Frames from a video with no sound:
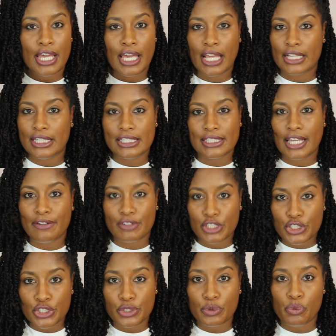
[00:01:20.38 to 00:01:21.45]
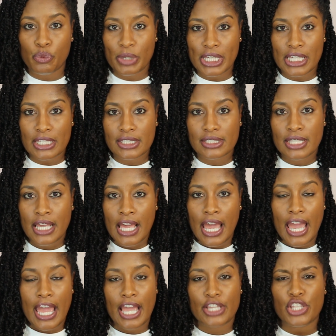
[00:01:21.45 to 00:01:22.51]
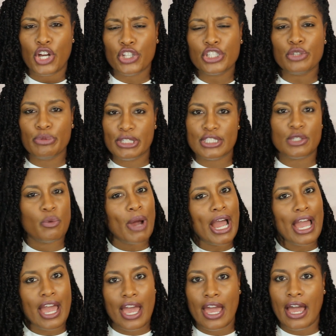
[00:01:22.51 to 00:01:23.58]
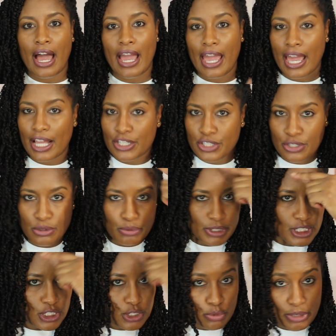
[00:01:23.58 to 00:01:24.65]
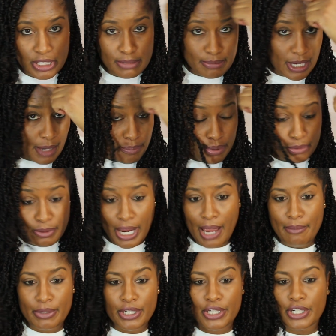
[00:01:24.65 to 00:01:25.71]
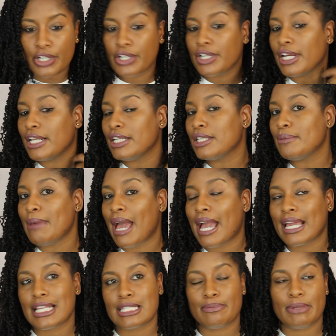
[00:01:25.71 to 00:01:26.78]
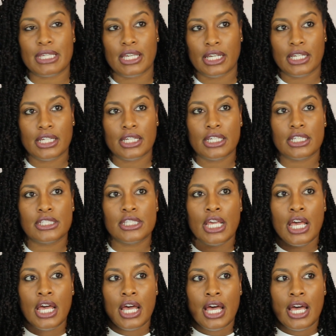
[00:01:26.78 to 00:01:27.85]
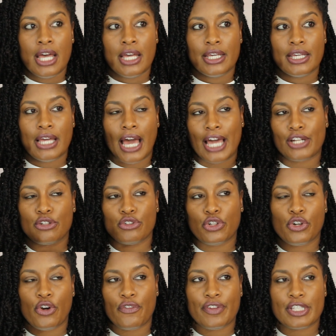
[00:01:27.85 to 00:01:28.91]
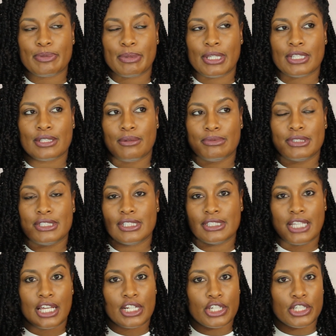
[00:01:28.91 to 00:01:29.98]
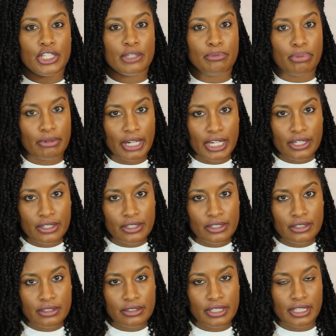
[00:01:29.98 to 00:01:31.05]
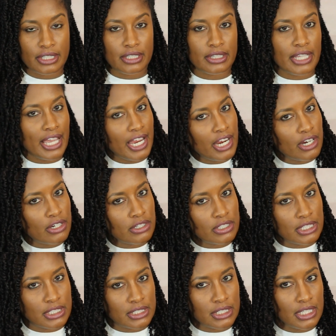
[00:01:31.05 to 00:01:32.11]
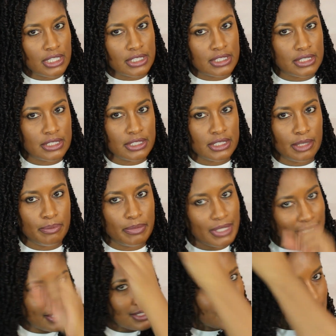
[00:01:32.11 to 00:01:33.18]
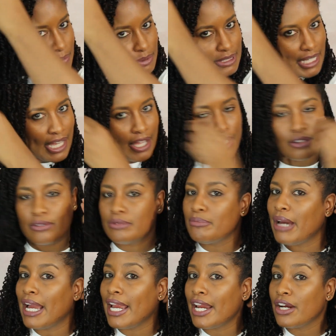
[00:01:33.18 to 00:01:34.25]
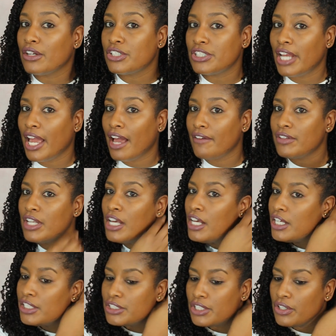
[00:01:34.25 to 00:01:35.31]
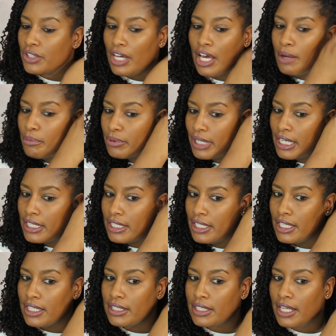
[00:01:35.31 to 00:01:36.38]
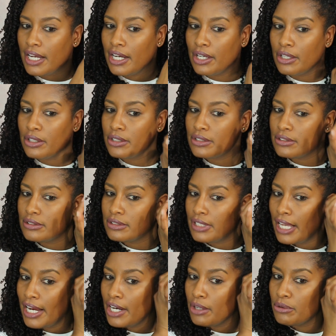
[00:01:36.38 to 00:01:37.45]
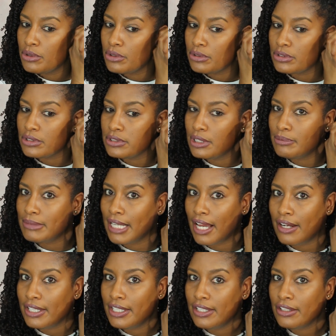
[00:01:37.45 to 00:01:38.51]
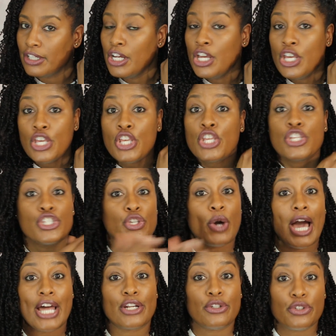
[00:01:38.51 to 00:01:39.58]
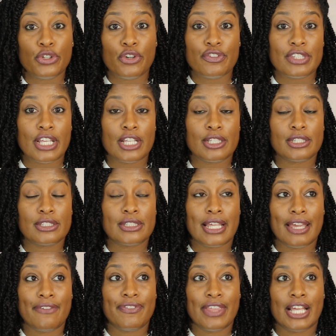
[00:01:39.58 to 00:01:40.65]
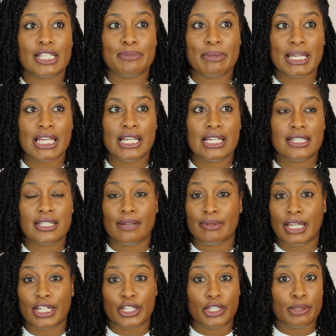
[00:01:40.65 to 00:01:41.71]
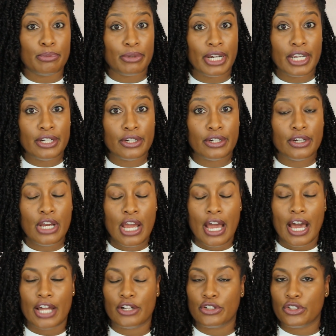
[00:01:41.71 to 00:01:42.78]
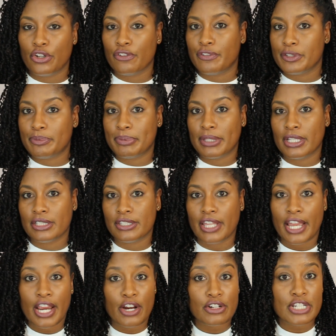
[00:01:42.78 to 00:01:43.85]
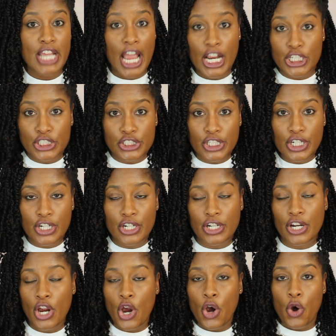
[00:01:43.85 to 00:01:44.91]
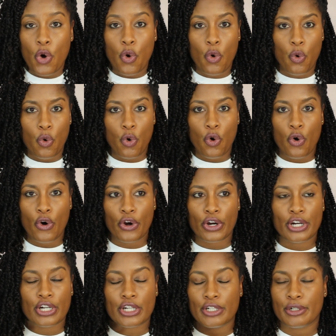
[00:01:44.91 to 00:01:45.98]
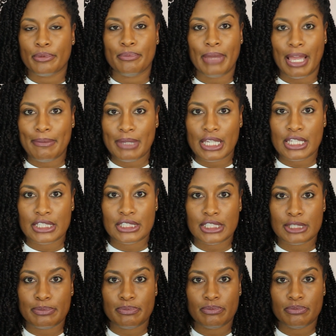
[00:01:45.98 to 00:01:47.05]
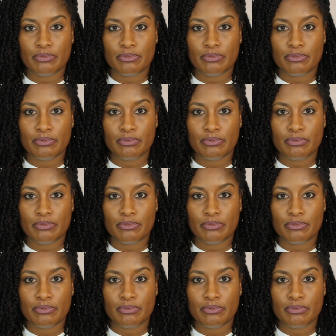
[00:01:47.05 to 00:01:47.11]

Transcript: at least every two weeks. And the only reason why I had, I had to retwist my parameter and in the back is because I don't know if it's because I'm just not a good braider and the hair is, is slip it slips down my hair shaft. So I'll braid it and the hair, the hair will slip down here. So I don't know if that, if that's because I'm not a good braider. I don't know if it's because the hair texture or maybe it's just